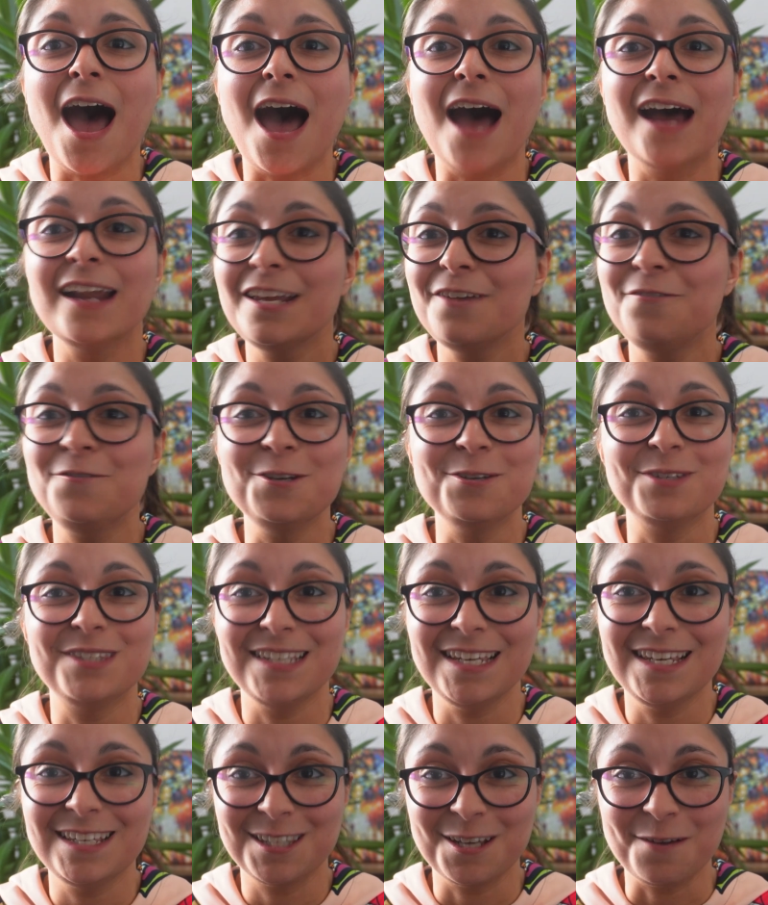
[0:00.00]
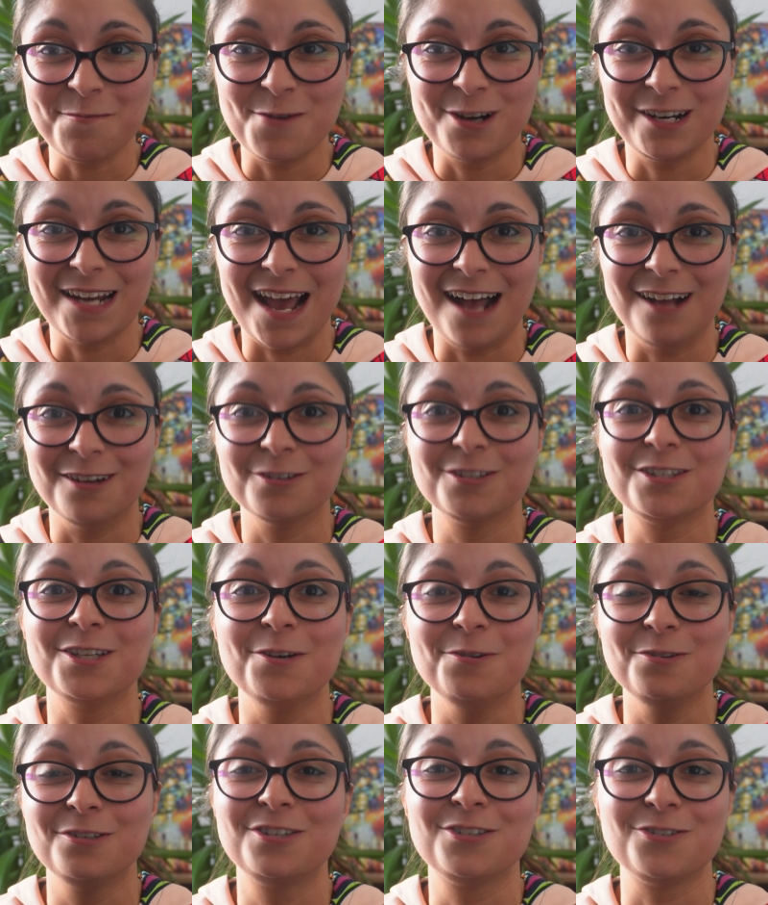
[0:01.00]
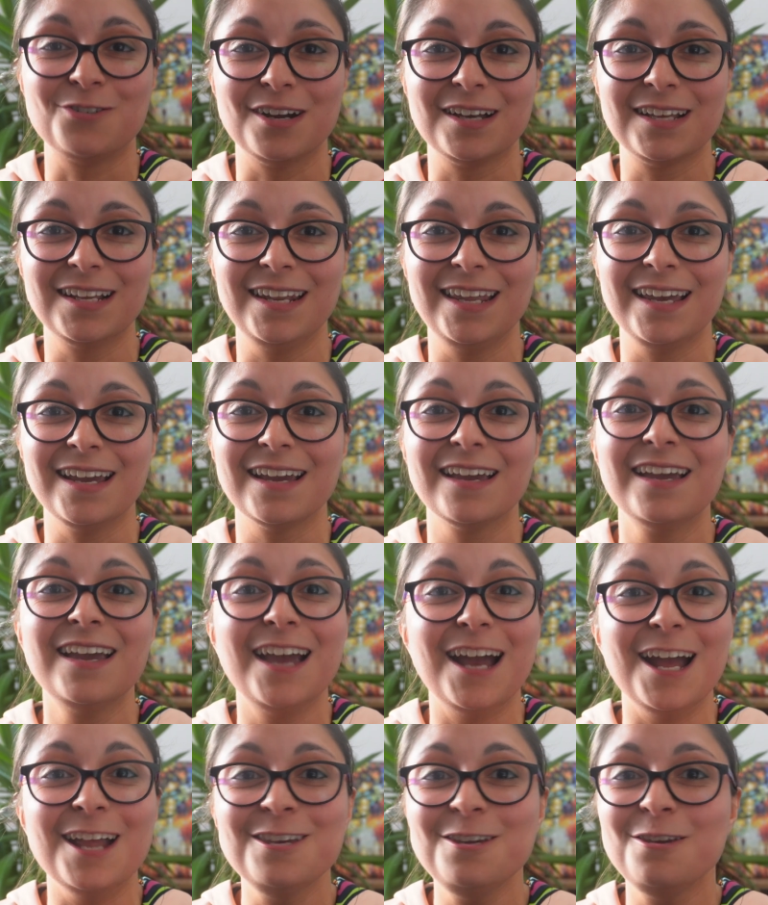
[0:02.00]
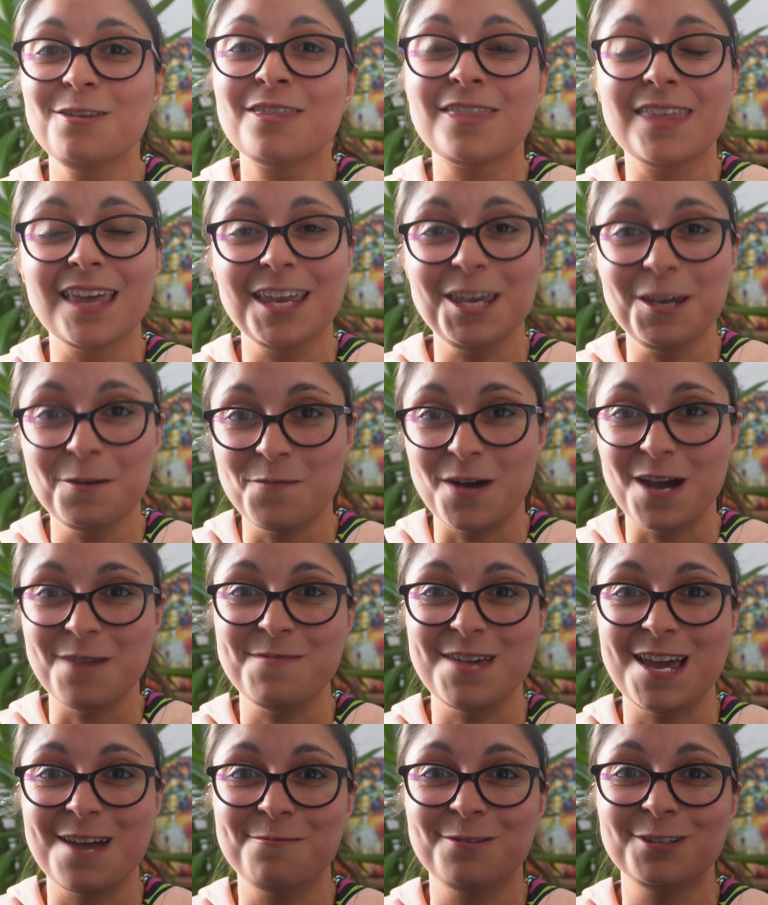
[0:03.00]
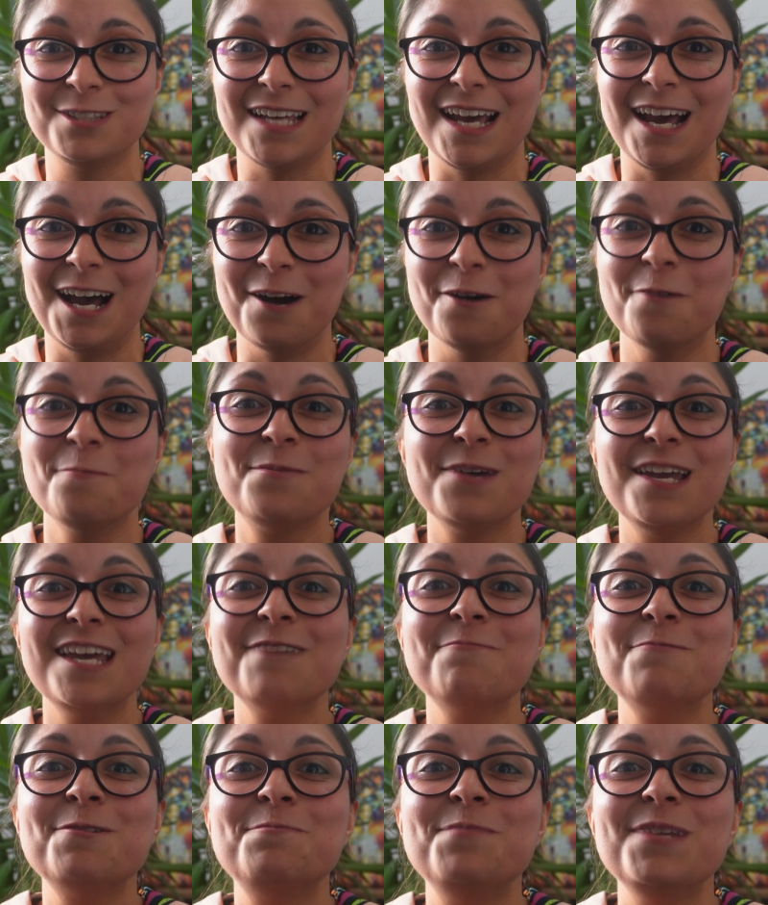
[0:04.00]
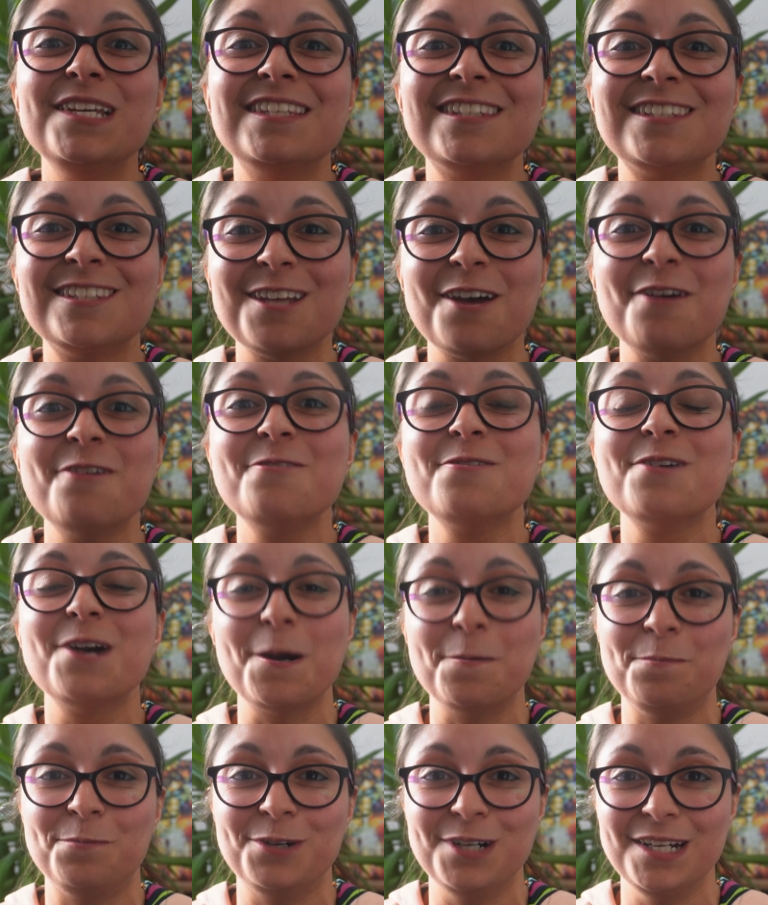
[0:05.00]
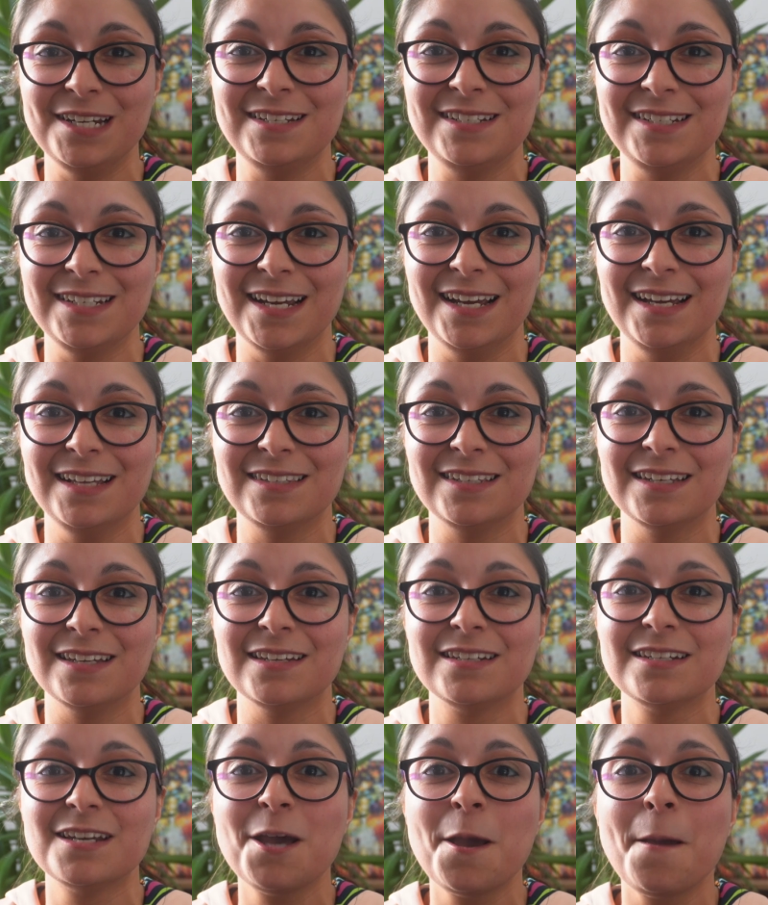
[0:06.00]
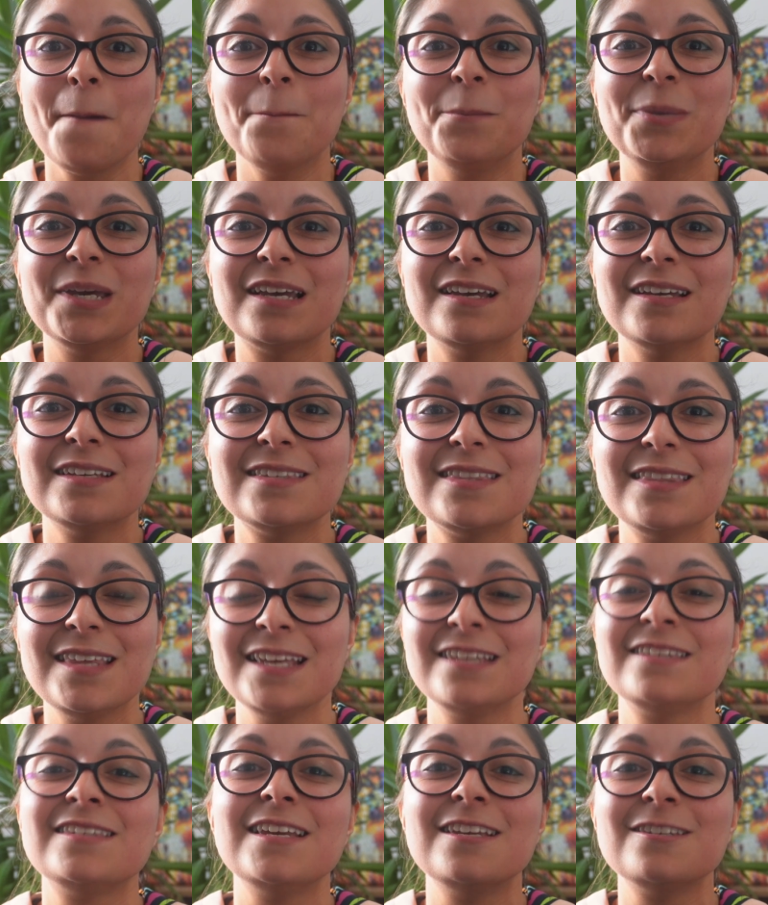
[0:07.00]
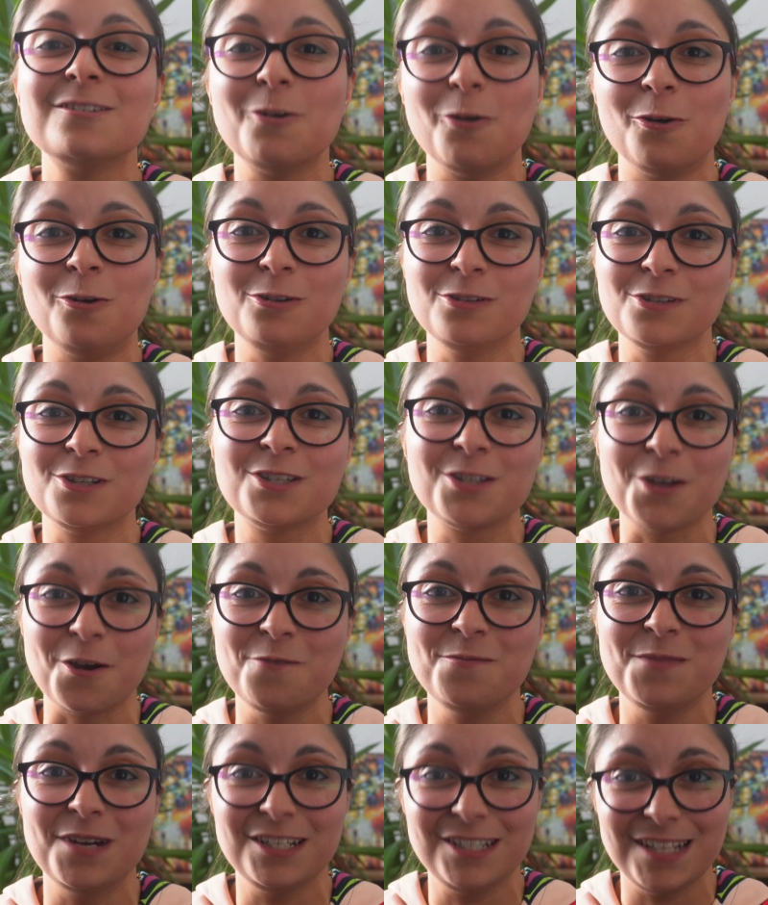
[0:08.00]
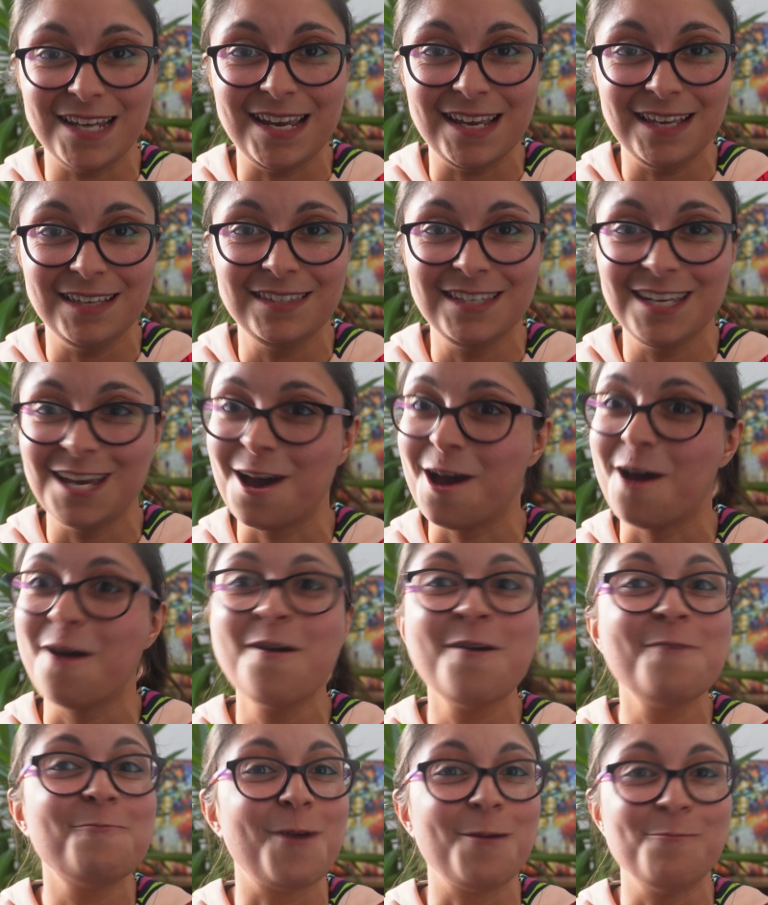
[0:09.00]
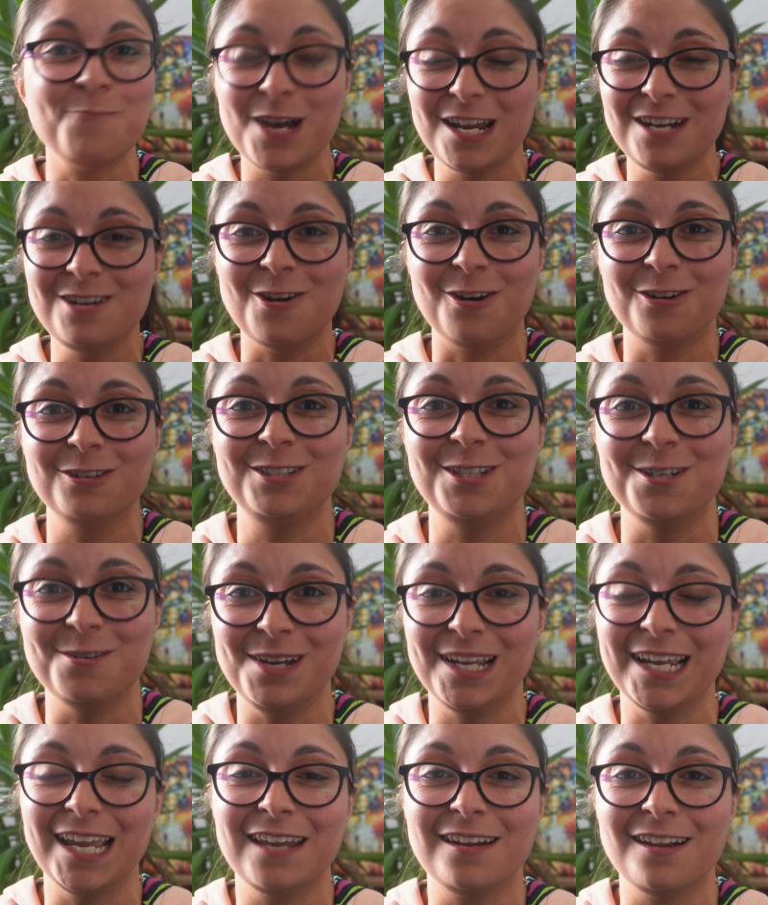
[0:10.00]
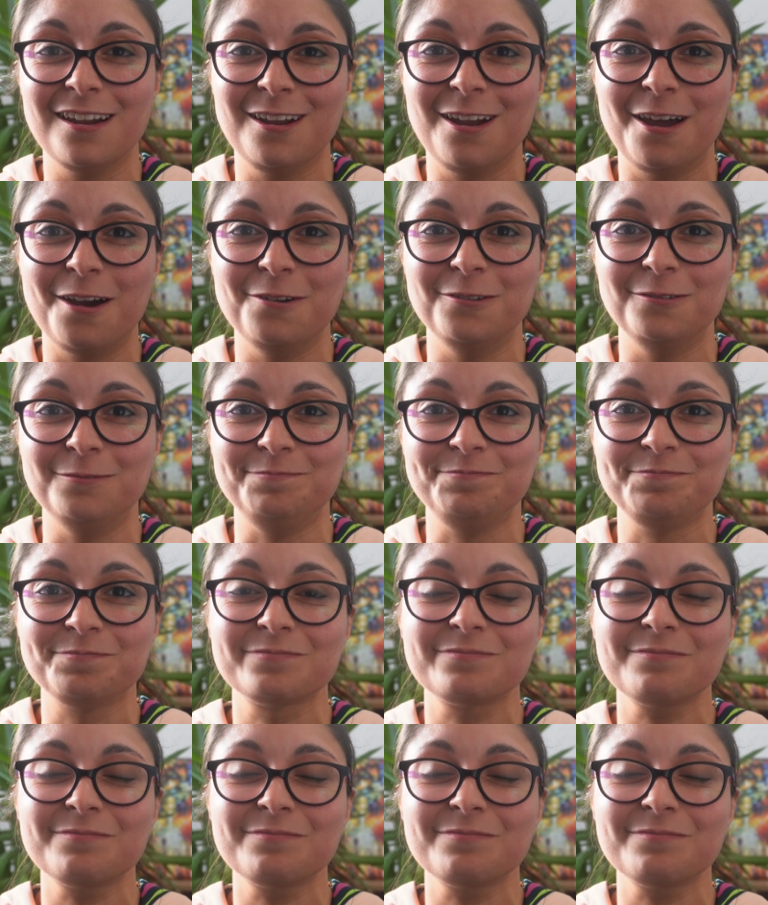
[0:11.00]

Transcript: And if you see someone else who's struggling and you think you might be able to help, it would be so appreciated, because this is all so much easier when we're not doing it alone.